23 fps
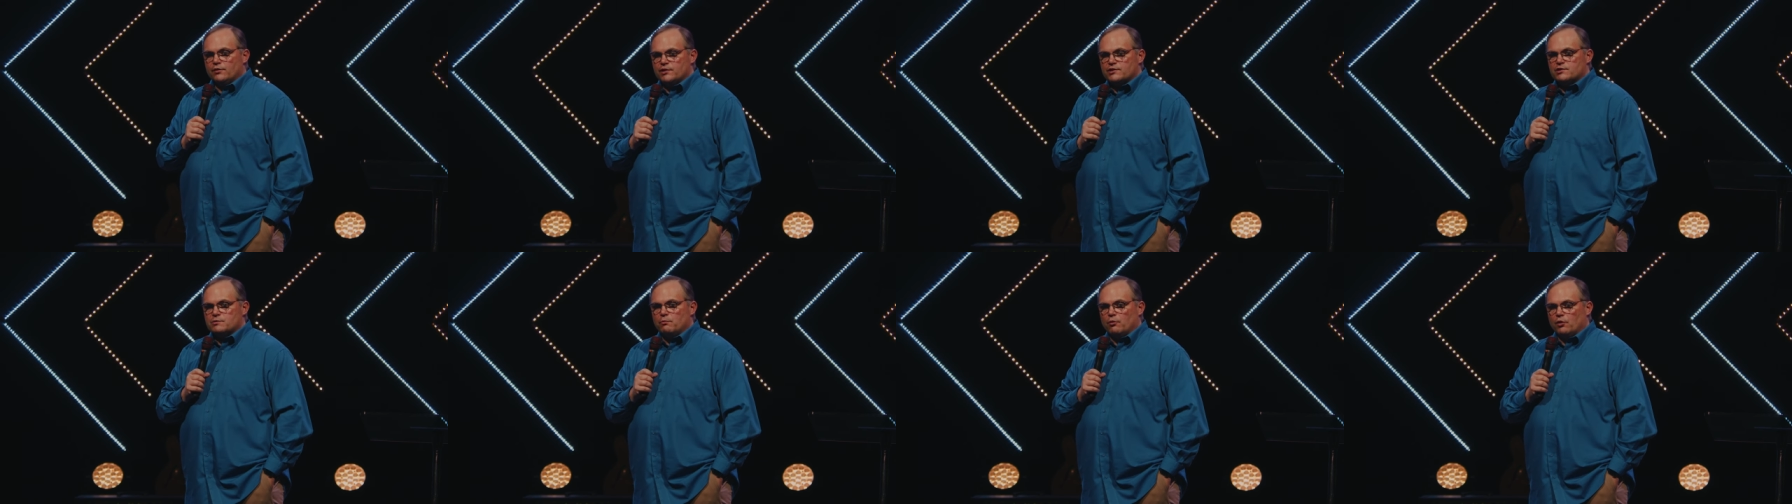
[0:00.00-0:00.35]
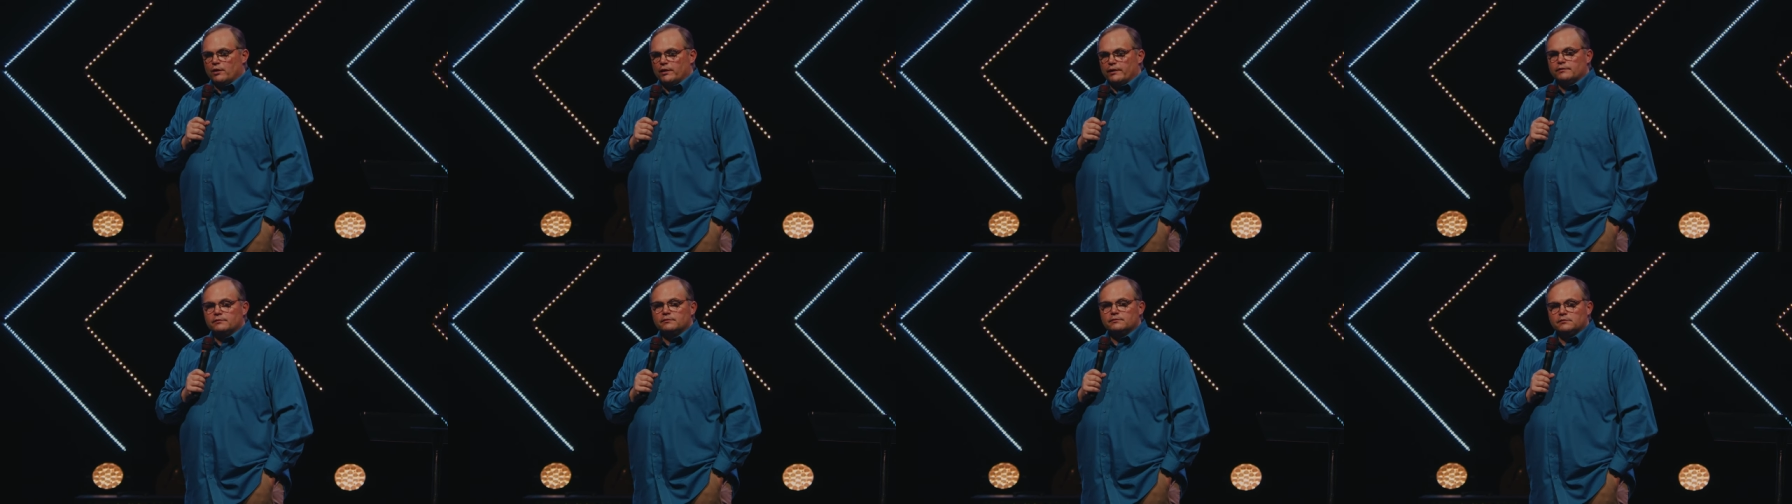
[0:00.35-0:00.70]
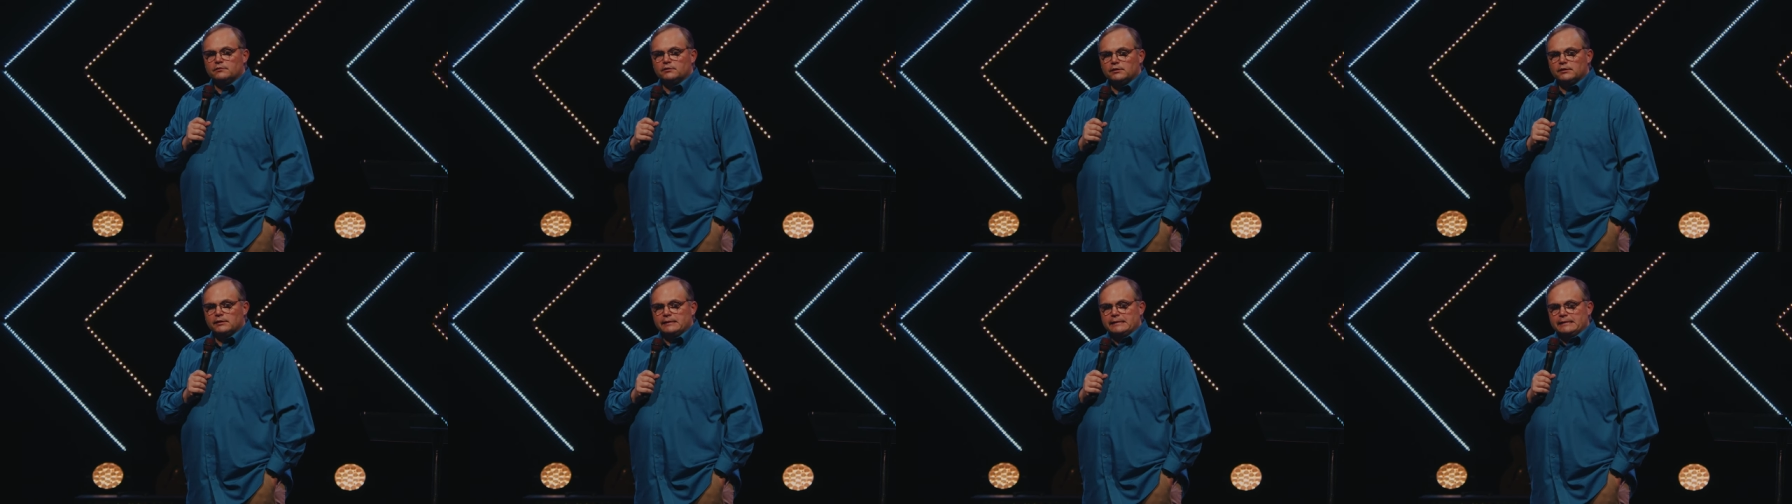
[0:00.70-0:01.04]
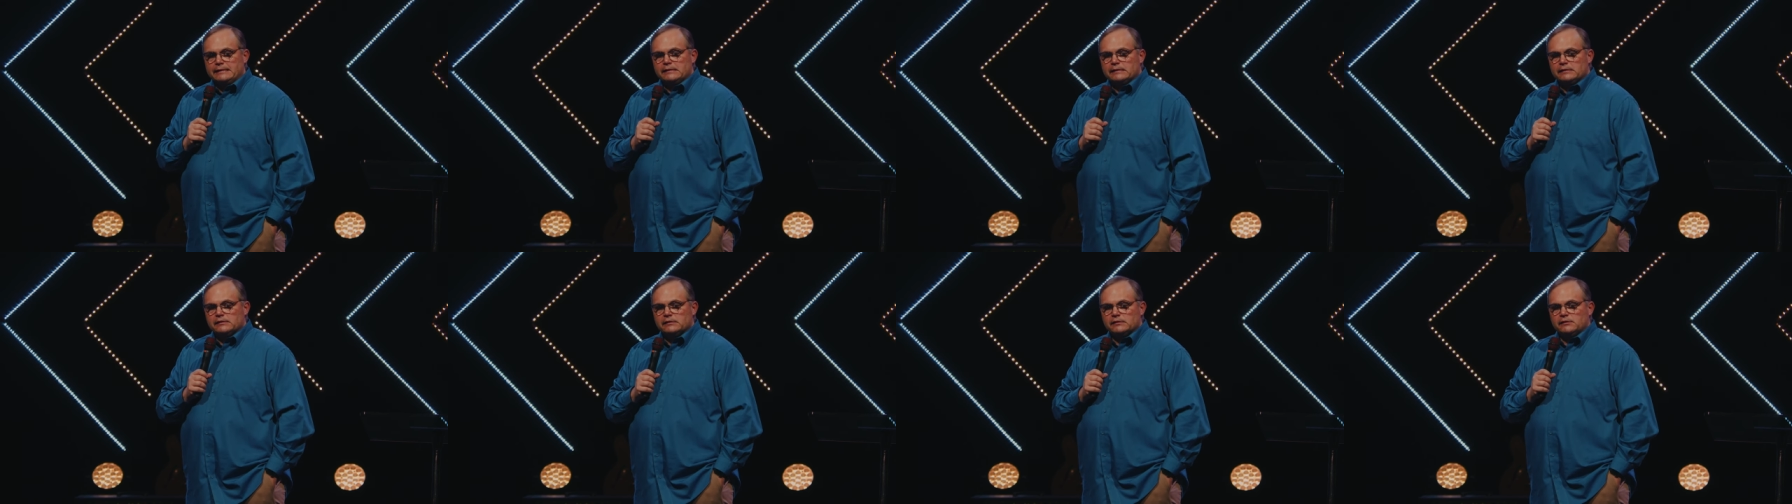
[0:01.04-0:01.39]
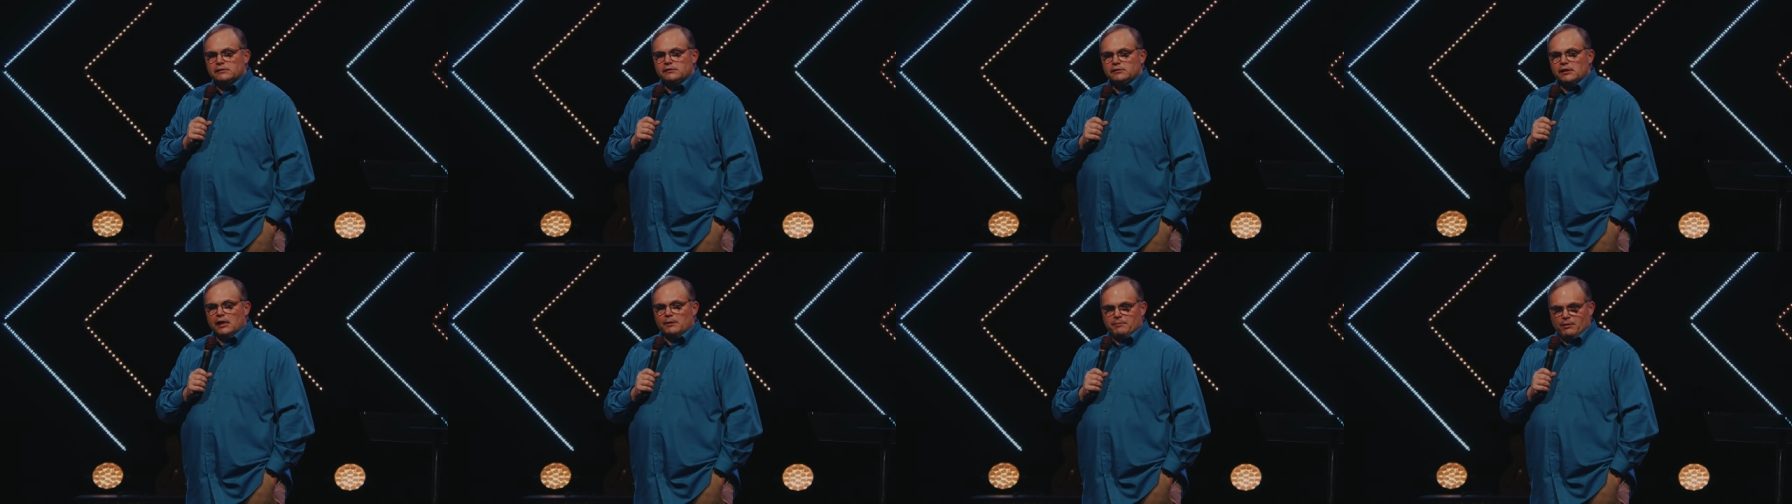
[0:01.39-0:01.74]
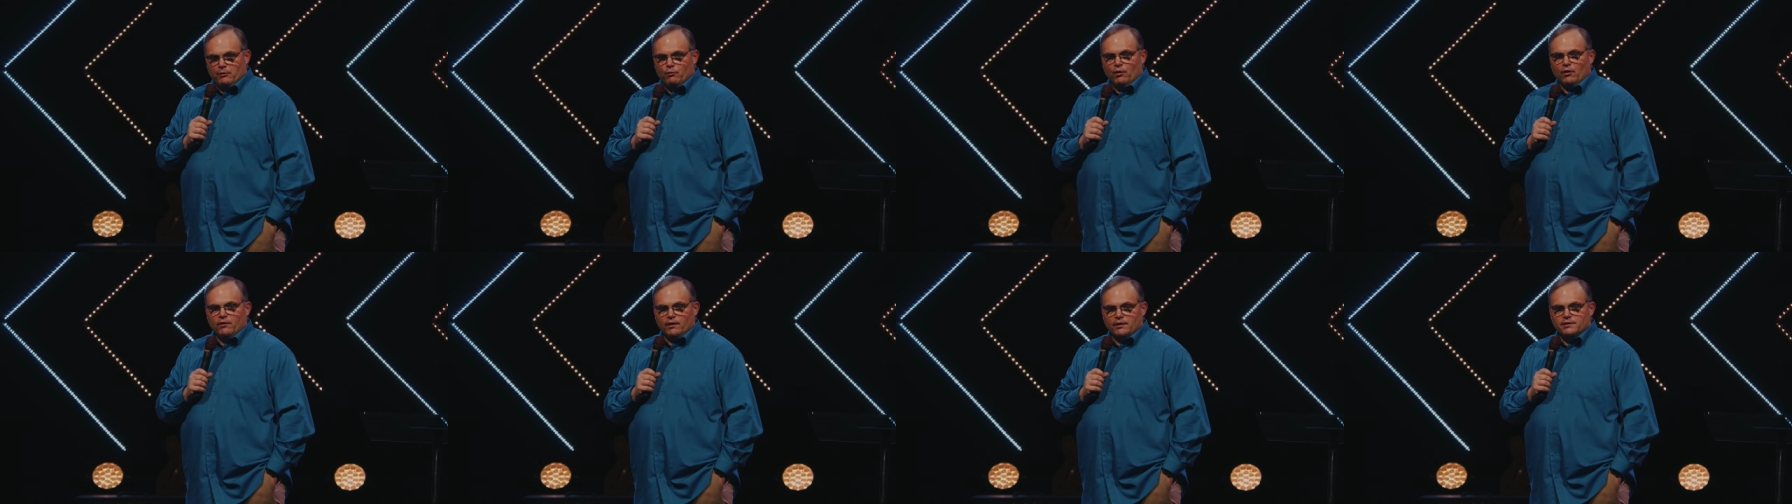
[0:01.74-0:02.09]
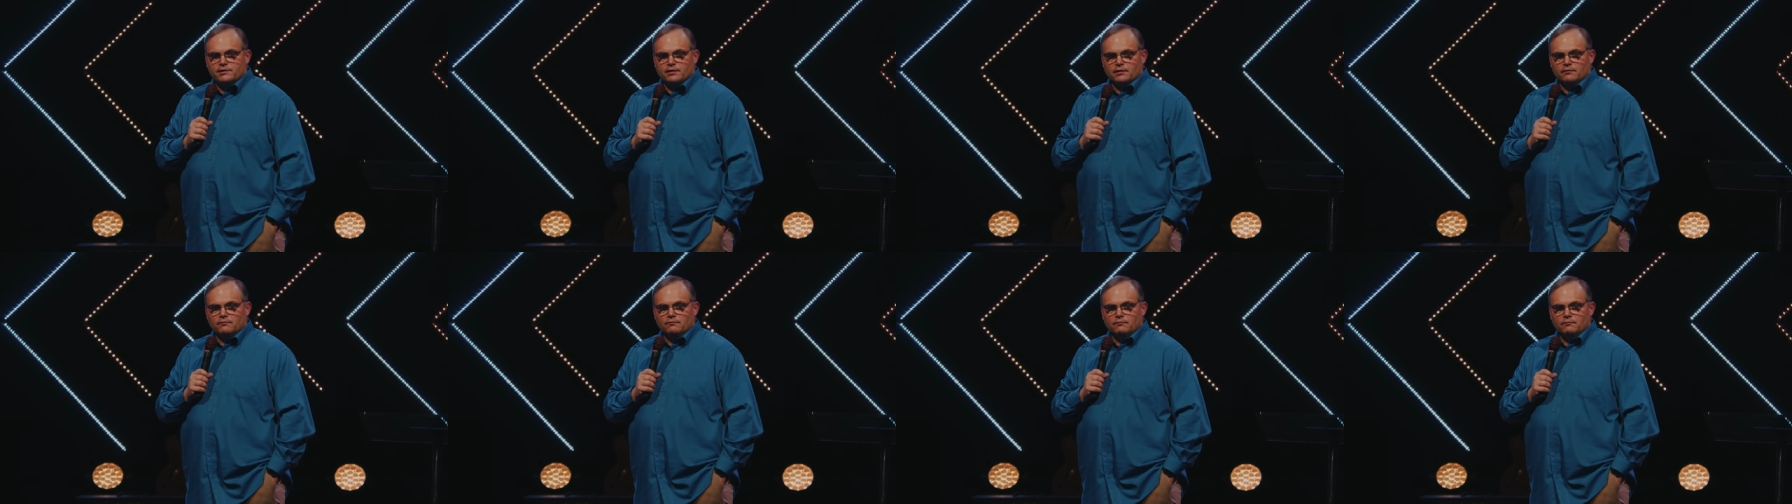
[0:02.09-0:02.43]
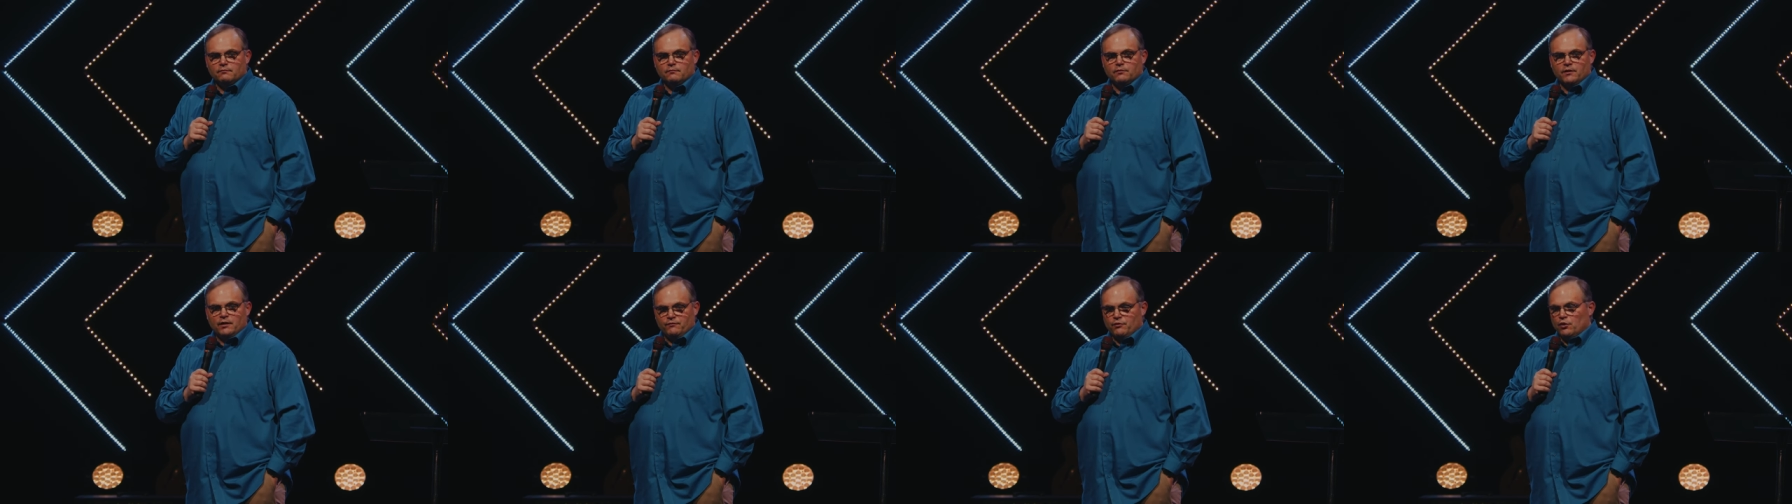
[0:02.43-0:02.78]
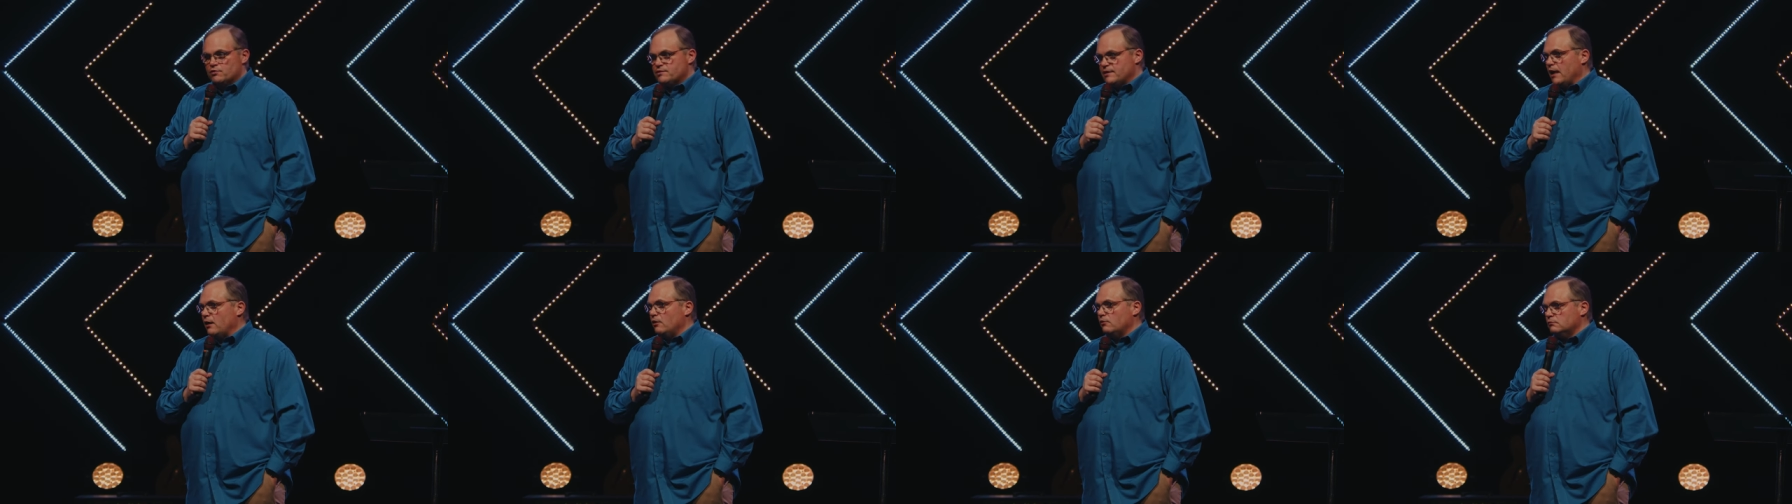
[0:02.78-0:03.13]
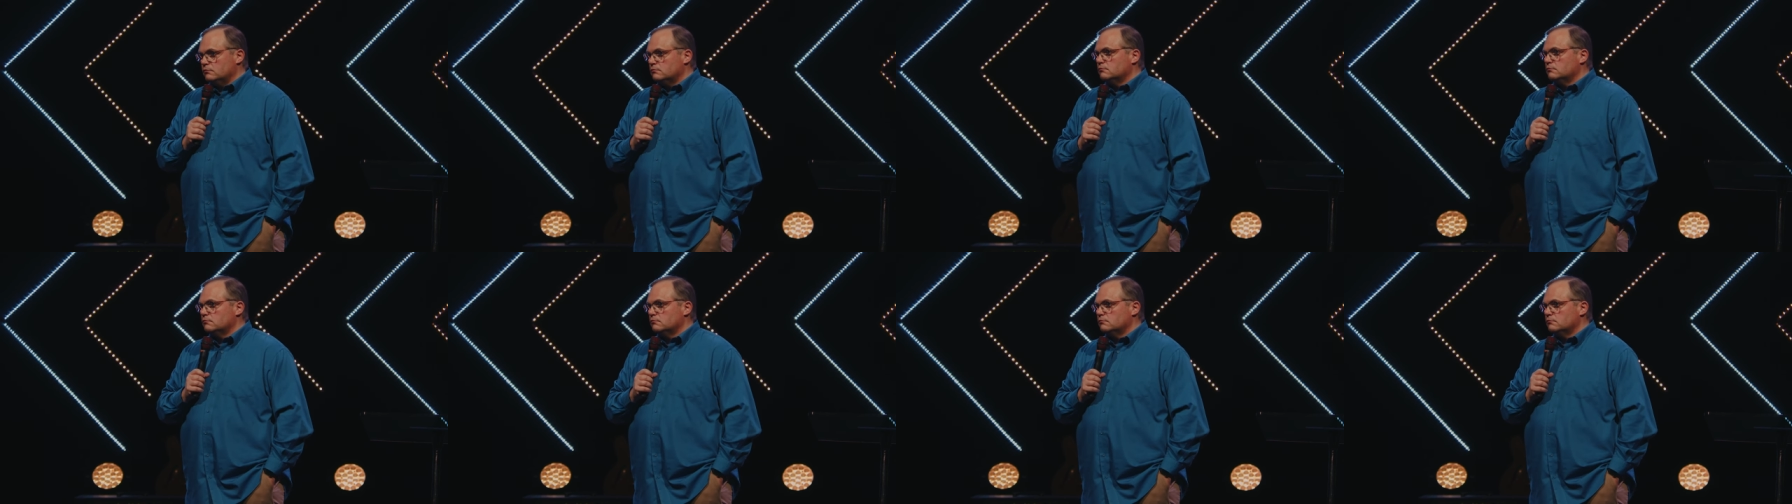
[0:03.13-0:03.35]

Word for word: this morning and be willing to live those out.